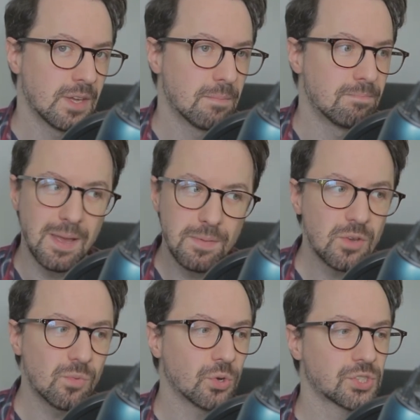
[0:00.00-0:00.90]
maybe
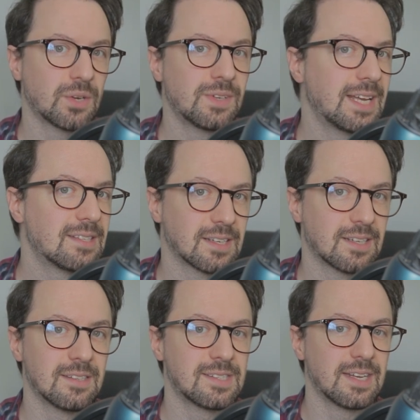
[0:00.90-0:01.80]
you also need to
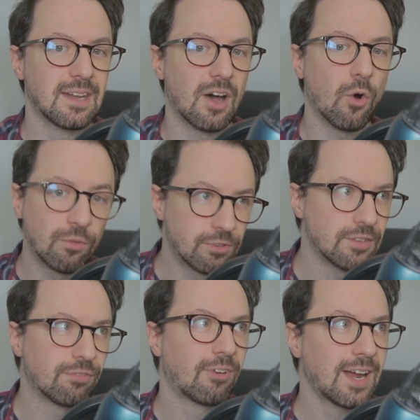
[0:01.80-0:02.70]
consider or
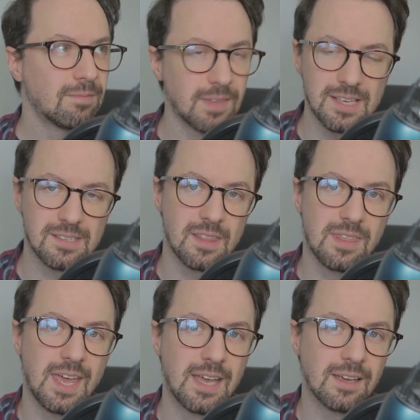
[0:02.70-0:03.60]
reframe this
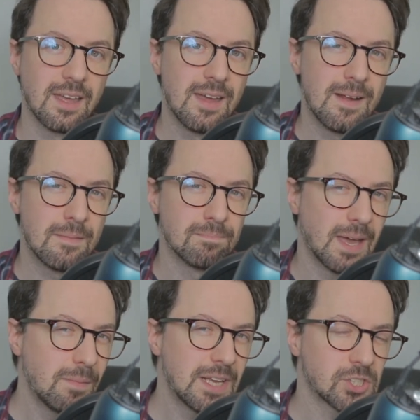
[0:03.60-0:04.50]
and think,
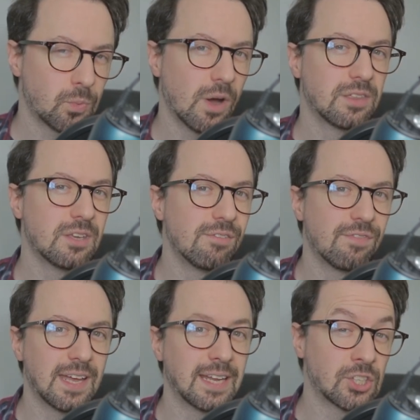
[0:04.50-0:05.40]
maybe it's worth you
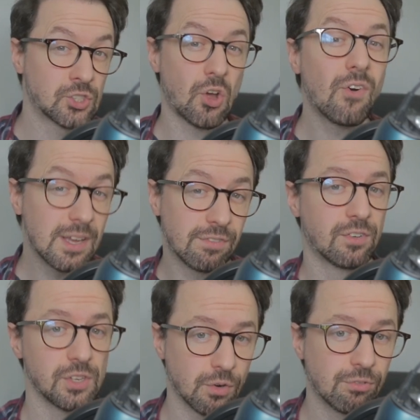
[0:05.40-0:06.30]
feeling sorry
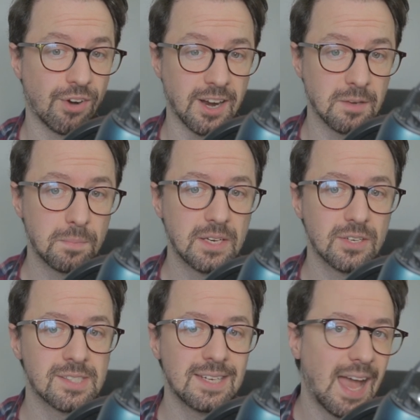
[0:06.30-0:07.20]
for your friend
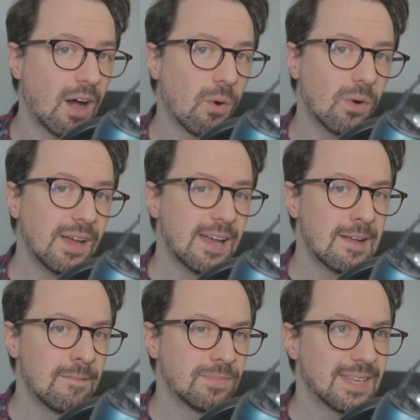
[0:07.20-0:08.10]
because now
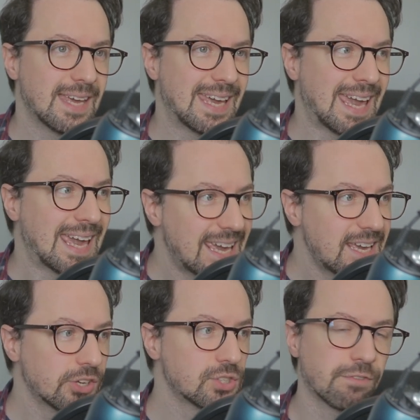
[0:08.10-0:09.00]

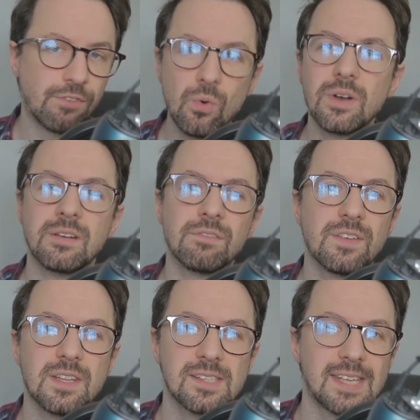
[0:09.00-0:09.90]
he has fallen
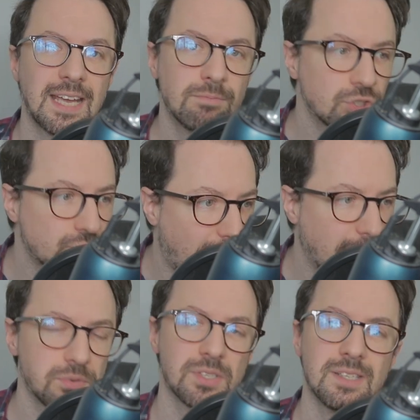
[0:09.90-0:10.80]
for the same
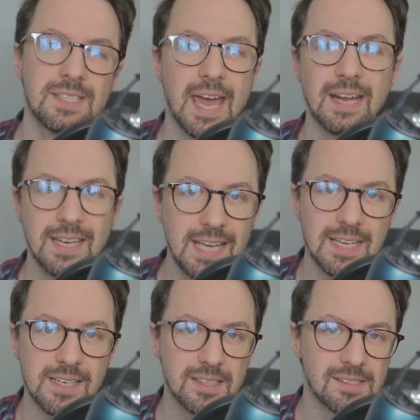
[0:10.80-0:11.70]
traps and
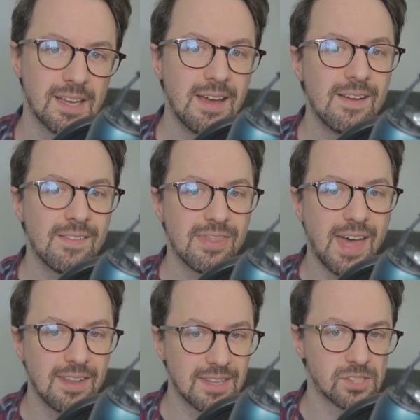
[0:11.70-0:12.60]
techniques
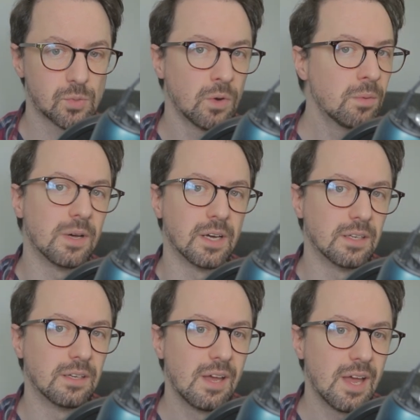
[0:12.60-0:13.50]
that this
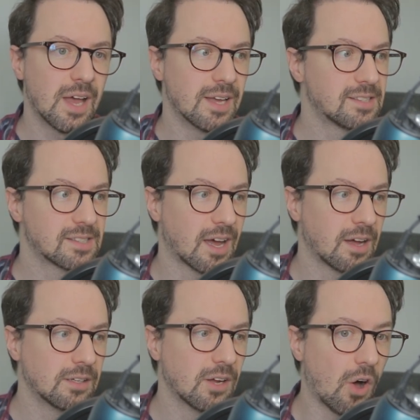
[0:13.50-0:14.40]
woman has
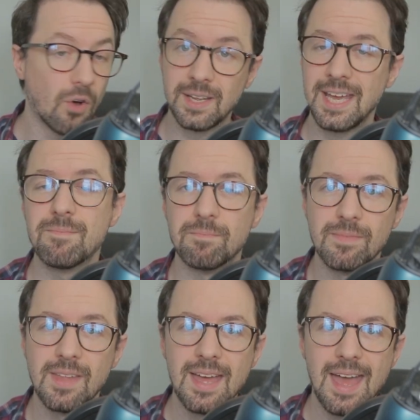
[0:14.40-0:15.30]
done on
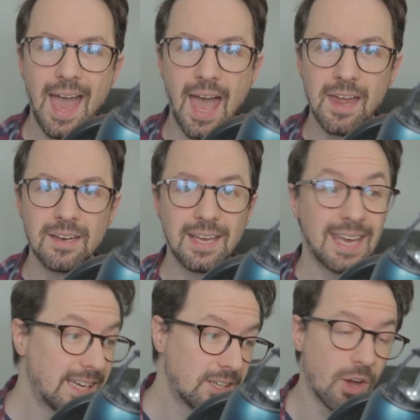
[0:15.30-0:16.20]
him. And
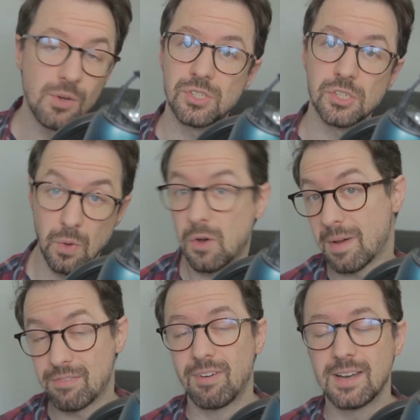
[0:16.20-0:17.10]
he knows as well,
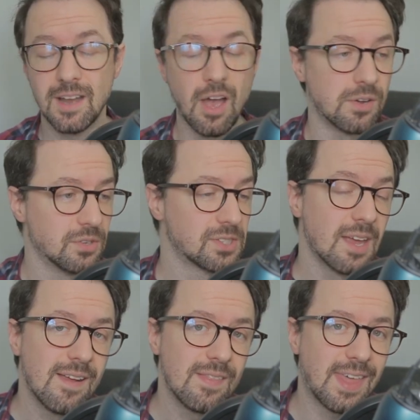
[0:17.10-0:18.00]
my friend knows,
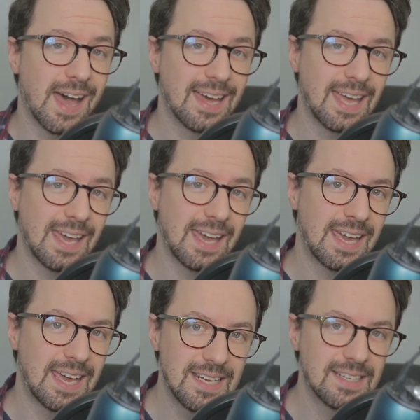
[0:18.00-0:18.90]
that
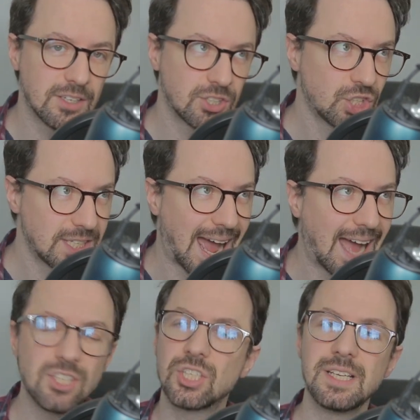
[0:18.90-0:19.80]
she'd
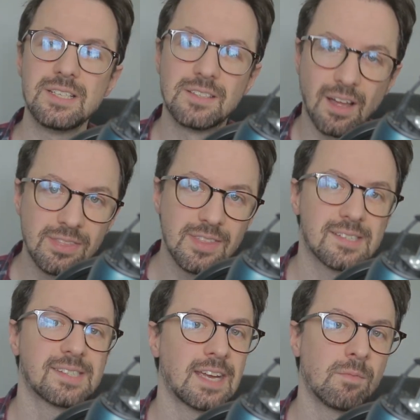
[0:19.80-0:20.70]
actually done the
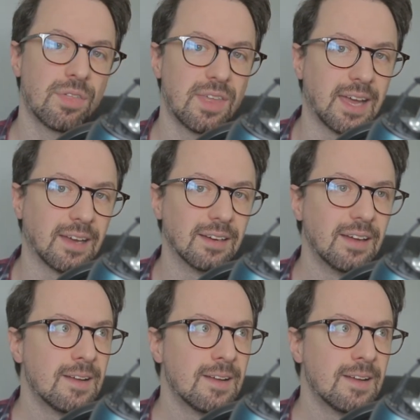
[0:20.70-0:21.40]
same thing